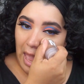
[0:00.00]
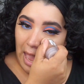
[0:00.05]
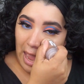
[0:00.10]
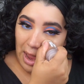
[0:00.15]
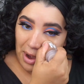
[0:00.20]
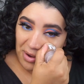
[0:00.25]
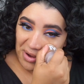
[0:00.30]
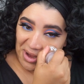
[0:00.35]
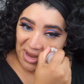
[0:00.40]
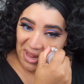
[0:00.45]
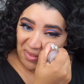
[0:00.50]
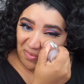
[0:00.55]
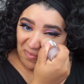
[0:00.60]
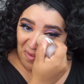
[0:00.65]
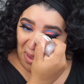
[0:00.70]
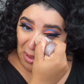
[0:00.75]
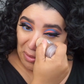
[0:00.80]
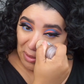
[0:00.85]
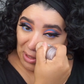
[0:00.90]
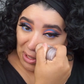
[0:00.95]
I heard this
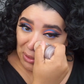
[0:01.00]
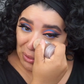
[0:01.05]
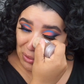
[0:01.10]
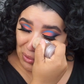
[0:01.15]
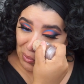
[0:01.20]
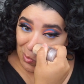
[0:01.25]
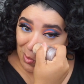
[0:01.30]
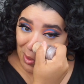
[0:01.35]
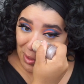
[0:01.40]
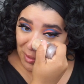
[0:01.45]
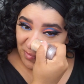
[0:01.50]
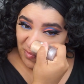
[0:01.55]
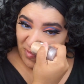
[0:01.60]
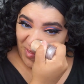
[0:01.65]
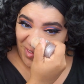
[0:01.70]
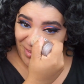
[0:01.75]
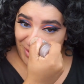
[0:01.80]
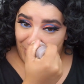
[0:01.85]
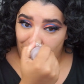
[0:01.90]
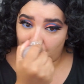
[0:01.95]
foundation works
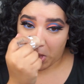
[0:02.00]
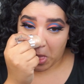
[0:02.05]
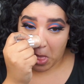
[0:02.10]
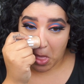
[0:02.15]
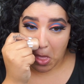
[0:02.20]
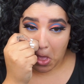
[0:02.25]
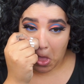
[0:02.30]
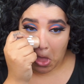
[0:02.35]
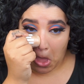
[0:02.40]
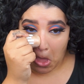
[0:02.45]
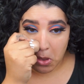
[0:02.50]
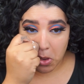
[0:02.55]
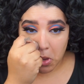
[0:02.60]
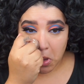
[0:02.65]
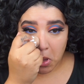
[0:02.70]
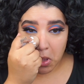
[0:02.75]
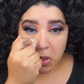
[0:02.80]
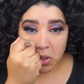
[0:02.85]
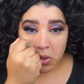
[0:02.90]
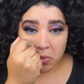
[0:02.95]
very well
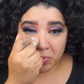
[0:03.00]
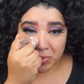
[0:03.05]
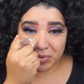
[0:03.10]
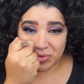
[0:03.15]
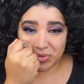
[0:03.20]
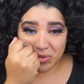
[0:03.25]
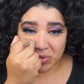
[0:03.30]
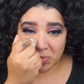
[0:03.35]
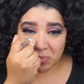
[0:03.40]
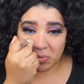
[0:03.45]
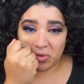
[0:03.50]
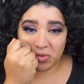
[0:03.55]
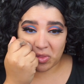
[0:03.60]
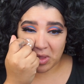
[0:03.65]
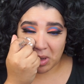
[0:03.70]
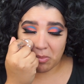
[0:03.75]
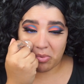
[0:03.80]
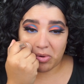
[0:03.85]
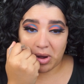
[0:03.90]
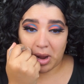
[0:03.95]
with
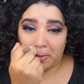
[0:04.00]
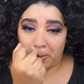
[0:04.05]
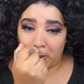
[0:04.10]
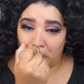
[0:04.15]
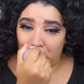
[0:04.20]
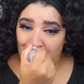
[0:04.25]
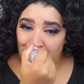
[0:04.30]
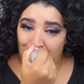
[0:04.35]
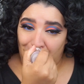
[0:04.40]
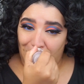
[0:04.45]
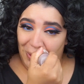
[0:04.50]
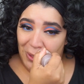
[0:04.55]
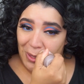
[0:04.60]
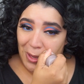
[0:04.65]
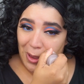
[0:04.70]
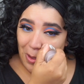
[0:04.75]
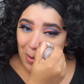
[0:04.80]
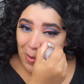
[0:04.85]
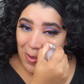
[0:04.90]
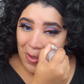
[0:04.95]
smoothing primers,
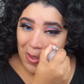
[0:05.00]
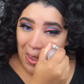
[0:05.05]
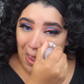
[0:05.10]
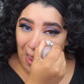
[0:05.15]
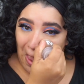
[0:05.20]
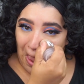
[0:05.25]
so